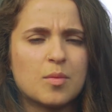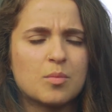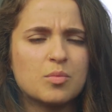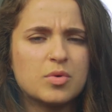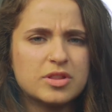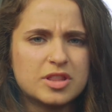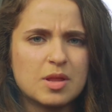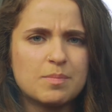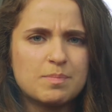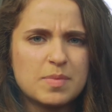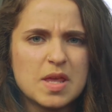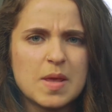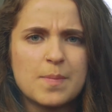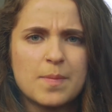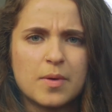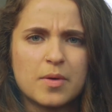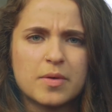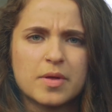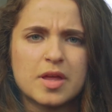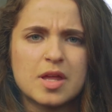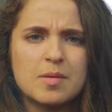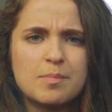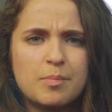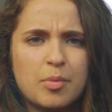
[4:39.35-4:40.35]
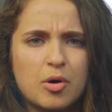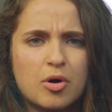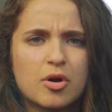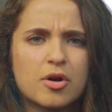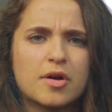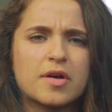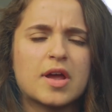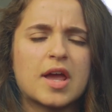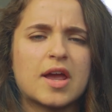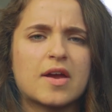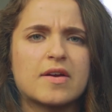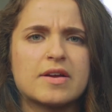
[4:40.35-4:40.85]
with the people in
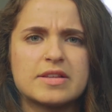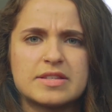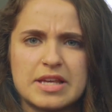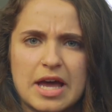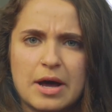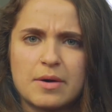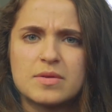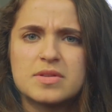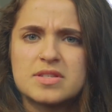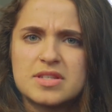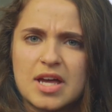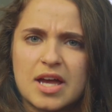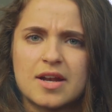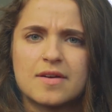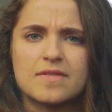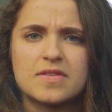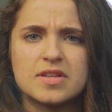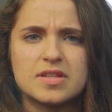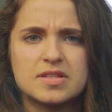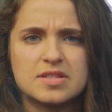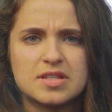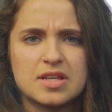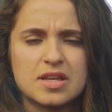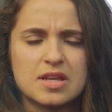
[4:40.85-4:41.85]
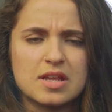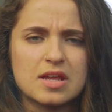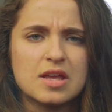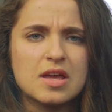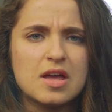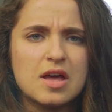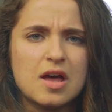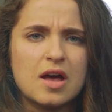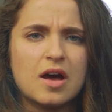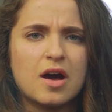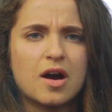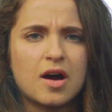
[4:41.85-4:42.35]
poorer areas outside of the city
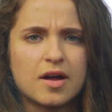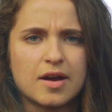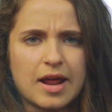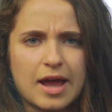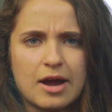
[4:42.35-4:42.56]
on